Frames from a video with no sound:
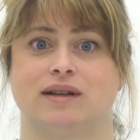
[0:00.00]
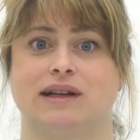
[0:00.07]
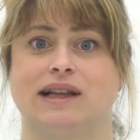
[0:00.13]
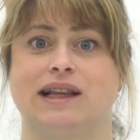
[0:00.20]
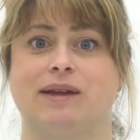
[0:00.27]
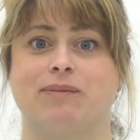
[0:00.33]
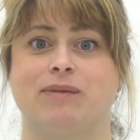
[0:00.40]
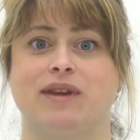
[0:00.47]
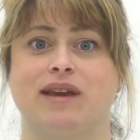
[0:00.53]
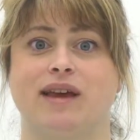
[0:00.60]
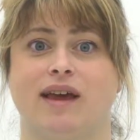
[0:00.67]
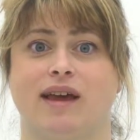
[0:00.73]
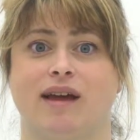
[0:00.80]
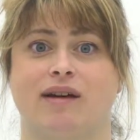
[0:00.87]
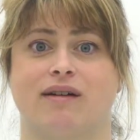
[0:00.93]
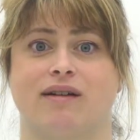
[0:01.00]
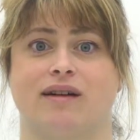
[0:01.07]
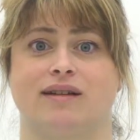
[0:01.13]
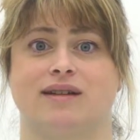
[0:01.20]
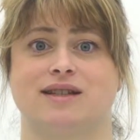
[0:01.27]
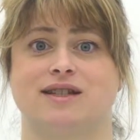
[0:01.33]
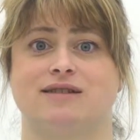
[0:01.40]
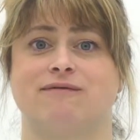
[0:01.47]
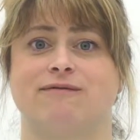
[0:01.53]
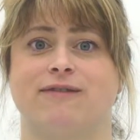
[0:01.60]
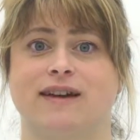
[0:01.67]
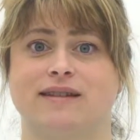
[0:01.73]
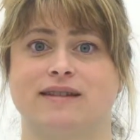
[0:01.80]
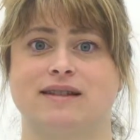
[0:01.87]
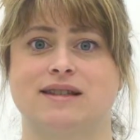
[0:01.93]
Clip the air and
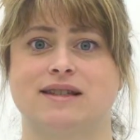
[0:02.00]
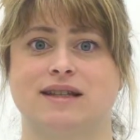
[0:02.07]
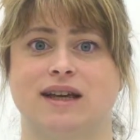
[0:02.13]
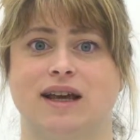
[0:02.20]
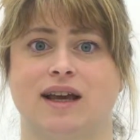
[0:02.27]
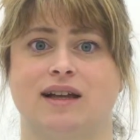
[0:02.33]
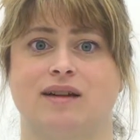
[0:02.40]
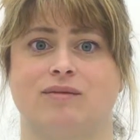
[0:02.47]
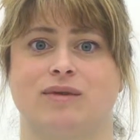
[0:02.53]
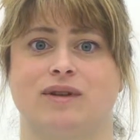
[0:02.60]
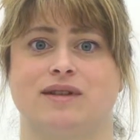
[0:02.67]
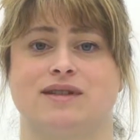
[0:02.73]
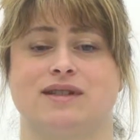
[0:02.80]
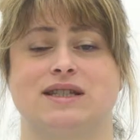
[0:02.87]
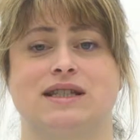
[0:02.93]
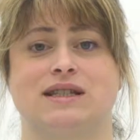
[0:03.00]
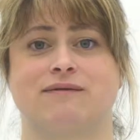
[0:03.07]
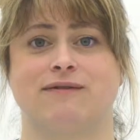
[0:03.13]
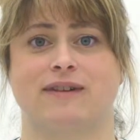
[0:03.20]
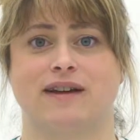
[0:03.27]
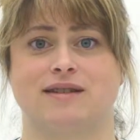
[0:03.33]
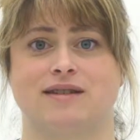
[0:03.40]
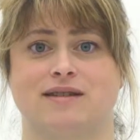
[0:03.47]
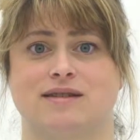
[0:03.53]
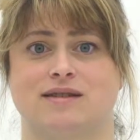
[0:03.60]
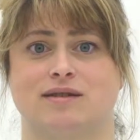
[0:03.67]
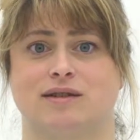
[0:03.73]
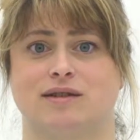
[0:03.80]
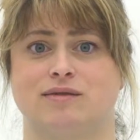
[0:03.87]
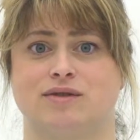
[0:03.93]
disinfect the skin with a disinfectant
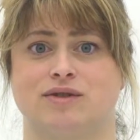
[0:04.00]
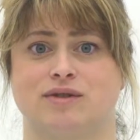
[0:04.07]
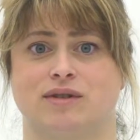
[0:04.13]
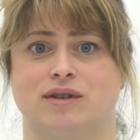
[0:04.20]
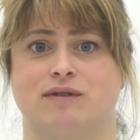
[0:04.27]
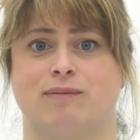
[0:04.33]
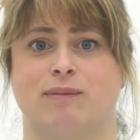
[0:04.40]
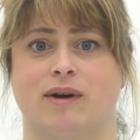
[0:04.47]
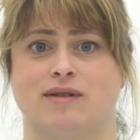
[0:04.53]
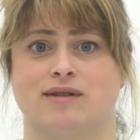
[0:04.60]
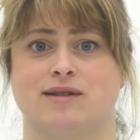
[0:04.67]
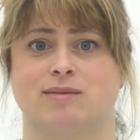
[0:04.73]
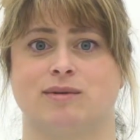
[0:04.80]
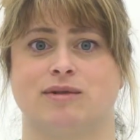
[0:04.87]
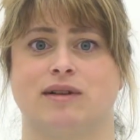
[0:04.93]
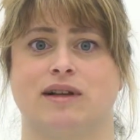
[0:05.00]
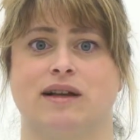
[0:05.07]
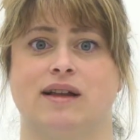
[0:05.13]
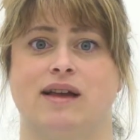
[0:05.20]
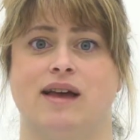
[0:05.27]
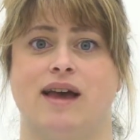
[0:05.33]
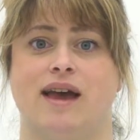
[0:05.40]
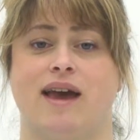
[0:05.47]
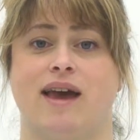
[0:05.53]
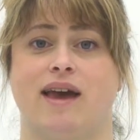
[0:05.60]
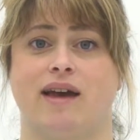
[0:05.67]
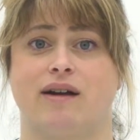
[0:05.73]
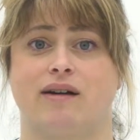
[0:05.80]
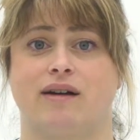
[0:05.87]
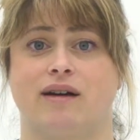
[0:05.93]
solution if possible.
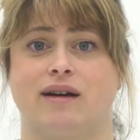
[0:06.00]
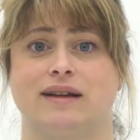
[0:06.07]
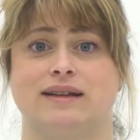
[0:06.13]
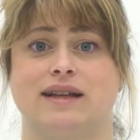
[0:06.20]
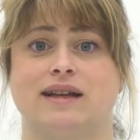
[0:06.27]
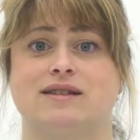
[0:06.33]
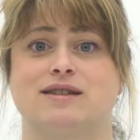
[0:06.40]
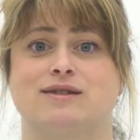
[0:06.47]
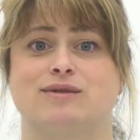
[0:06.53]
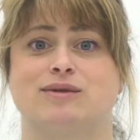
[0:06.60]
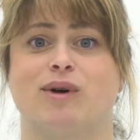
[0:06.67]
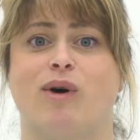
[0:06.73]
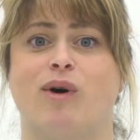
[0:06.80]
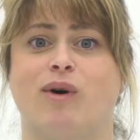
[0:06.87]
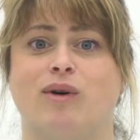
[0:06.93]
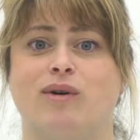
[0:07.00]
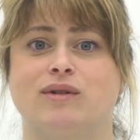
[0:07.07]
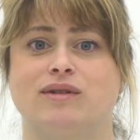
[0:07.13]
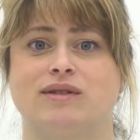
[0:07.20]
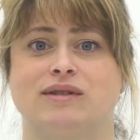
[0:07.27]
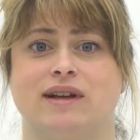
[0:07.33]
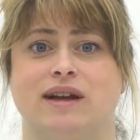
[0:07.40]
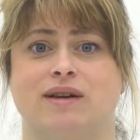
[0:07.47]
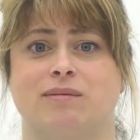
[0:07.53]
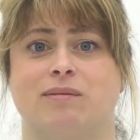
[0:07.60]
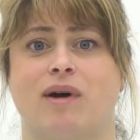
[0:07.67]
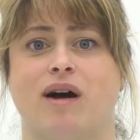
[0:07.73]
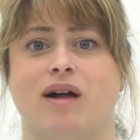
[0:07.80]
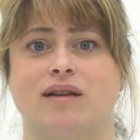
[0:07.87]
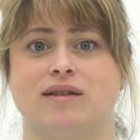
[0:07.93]
Hair tends to hold on air
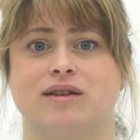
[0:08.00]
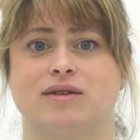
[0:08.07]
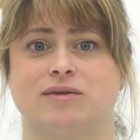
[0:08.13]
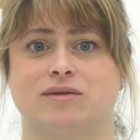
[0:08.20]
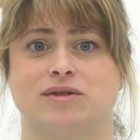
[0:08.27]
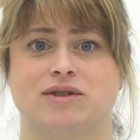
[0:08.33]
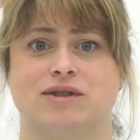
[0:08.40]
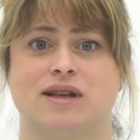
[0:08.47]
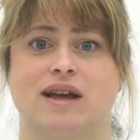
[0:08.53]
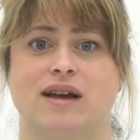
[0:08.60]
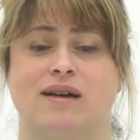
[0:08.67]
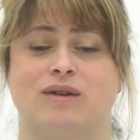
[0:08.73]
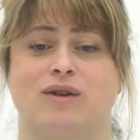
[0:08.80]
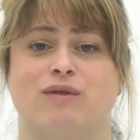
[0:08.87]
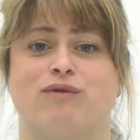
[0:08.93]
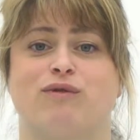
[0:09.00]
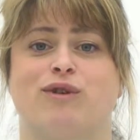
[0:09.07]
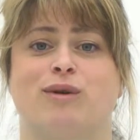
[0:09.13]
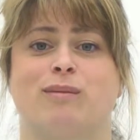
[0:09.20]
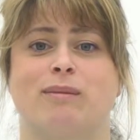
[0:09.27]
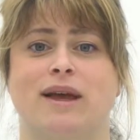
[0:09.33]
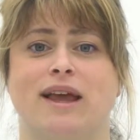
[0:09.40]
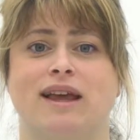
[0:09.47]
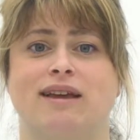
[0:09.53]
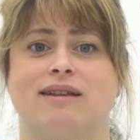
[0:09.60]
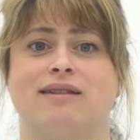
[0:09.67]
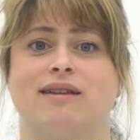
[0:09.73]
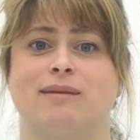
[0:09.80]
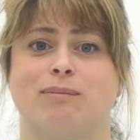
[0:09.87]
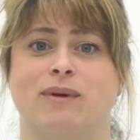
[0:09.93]
molecules, therefore
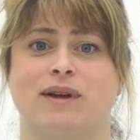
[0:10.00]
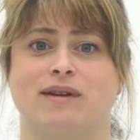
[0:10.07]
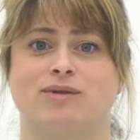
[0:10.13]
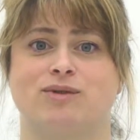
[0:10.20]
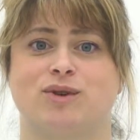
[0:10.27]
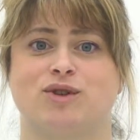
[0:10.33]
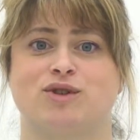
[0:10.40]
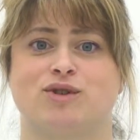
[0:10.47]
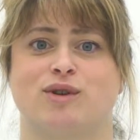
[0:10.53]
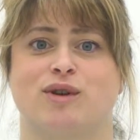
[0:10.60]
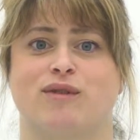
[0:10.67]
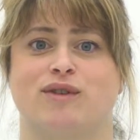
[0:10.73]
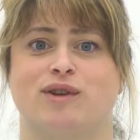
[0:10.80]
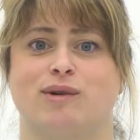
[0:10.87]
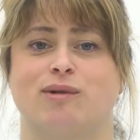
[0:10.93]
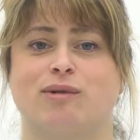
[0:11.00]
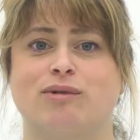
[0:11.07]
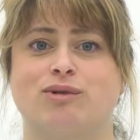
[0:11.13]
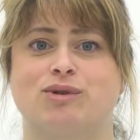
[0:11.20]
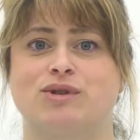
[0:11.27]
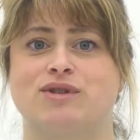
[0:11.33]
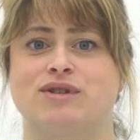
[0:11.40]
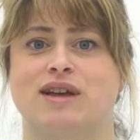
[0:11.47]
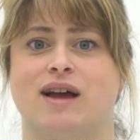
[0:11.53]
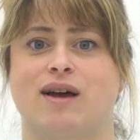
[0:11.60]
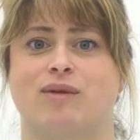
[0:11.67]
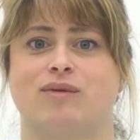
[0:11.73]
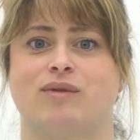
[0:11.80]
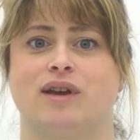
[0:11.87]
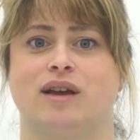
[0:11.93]
making the penetration of the
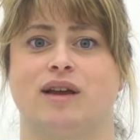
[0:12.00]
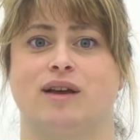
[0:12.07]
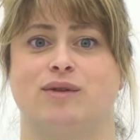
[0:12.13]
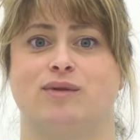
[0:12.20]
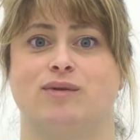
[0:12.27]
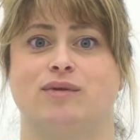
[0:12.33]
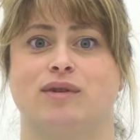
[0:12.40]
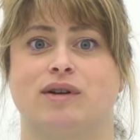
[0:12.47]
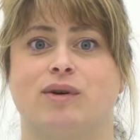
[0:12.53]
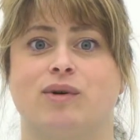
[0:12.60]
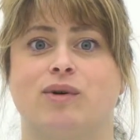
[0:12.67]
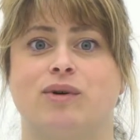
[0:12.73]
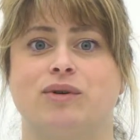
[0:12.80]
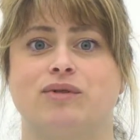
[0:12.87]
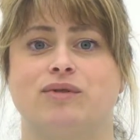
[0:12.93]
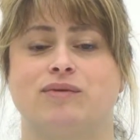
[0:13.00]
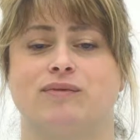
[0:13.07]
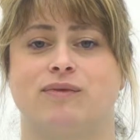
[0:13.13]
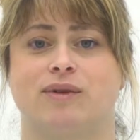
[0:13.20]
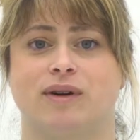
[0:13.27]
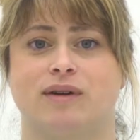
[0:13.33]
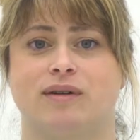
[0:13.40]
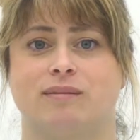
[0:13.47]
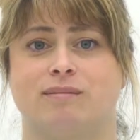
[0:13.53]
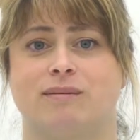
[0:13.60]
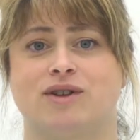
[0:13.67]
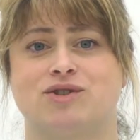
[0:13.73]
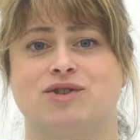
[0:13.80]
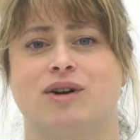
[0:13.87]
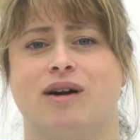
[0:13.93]
ultrasound through the cords very
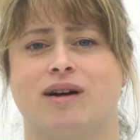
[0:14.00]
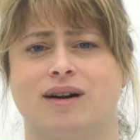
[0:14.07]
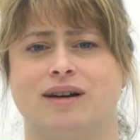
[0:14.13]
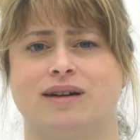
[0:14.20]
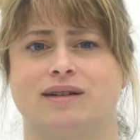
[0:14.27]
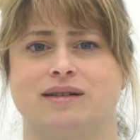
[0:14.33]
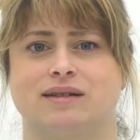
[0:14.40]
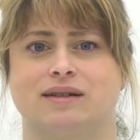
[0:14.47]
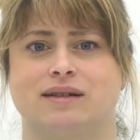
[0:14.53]
much harder.